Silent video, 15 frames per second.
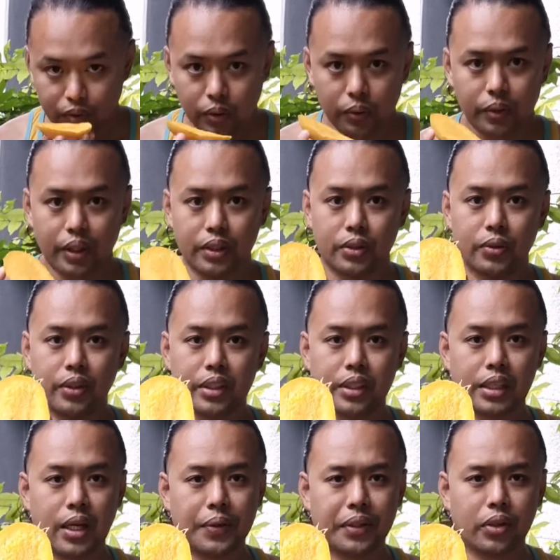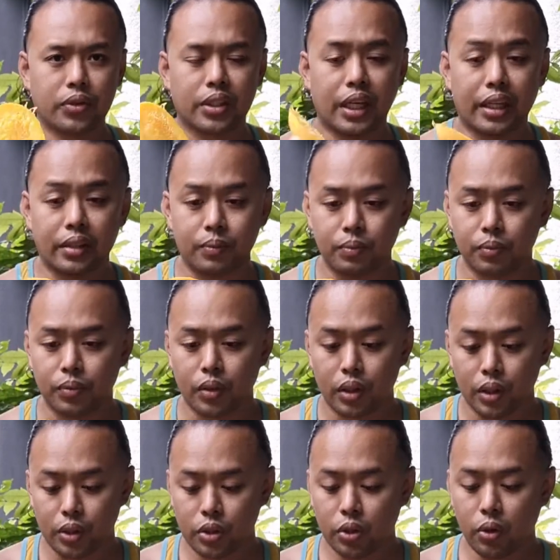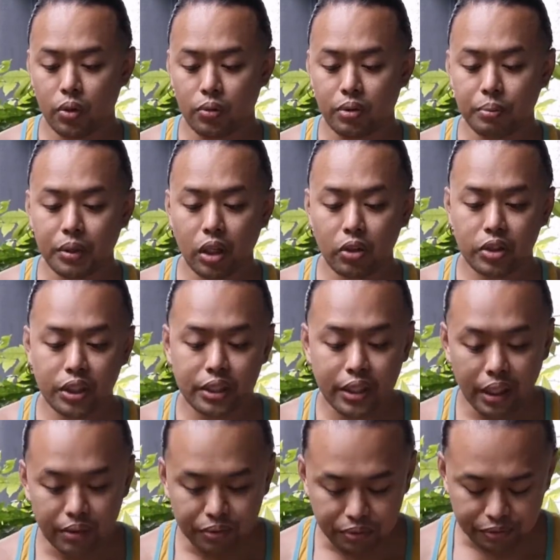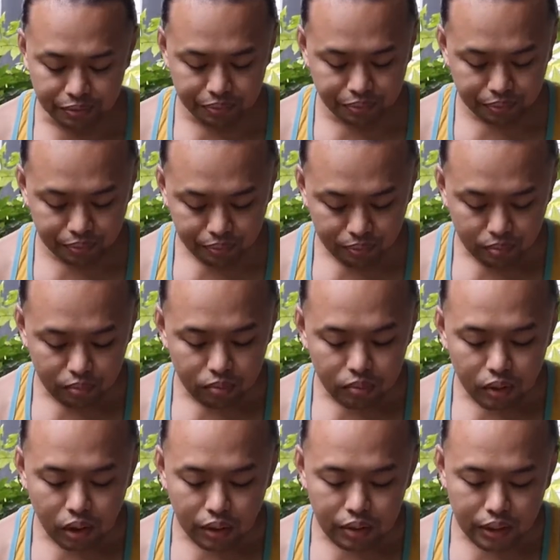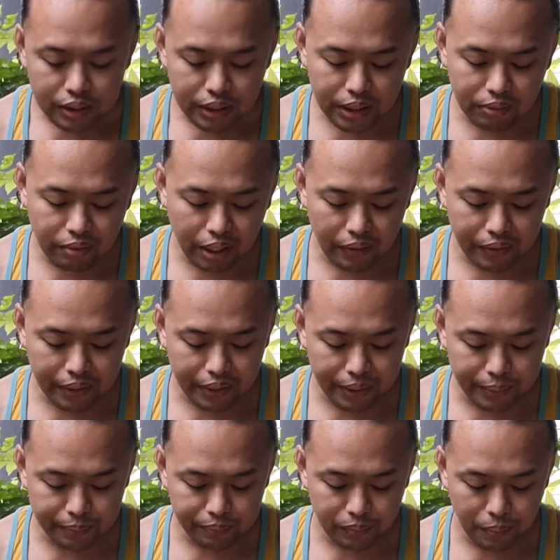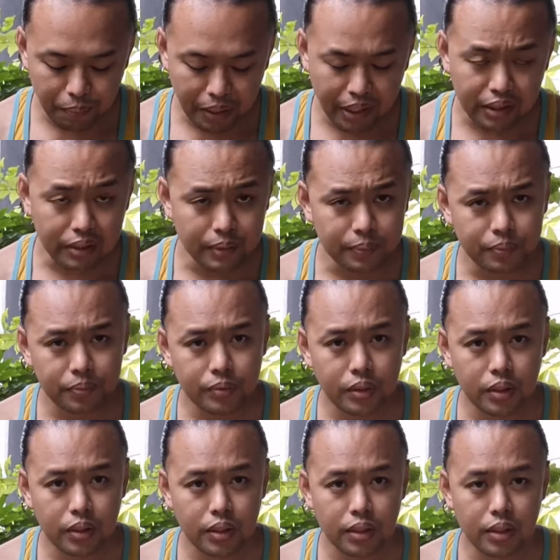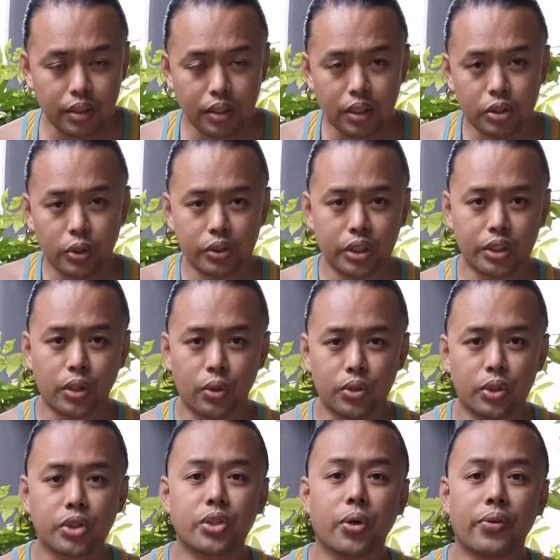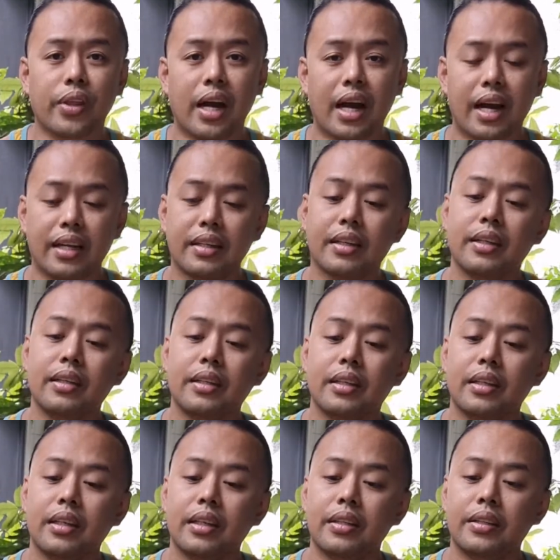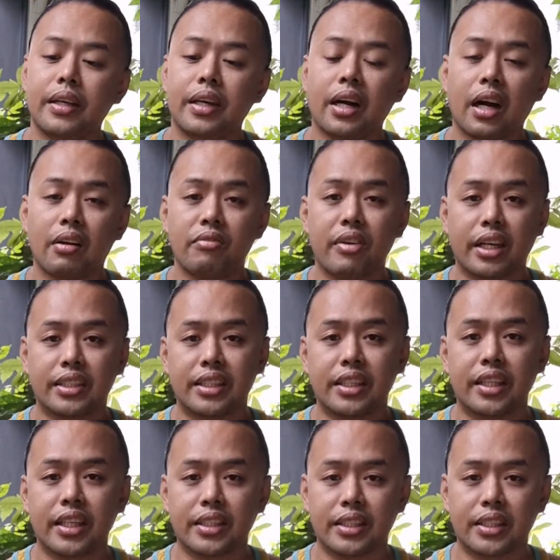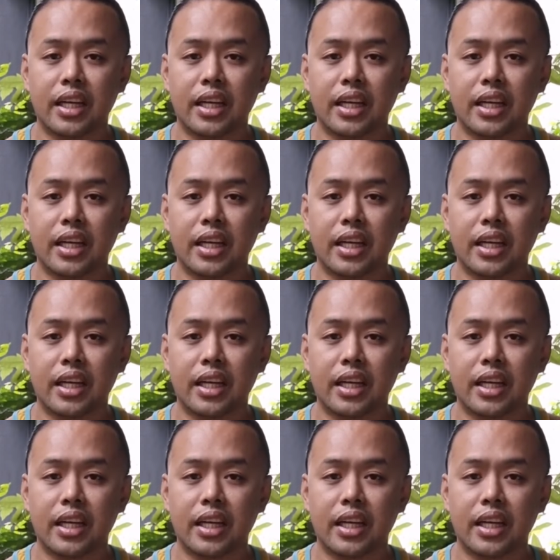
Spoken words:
Okay, so this is how it looks like. So from the looks itself, this is very pale. So it just goes to show that they harvested this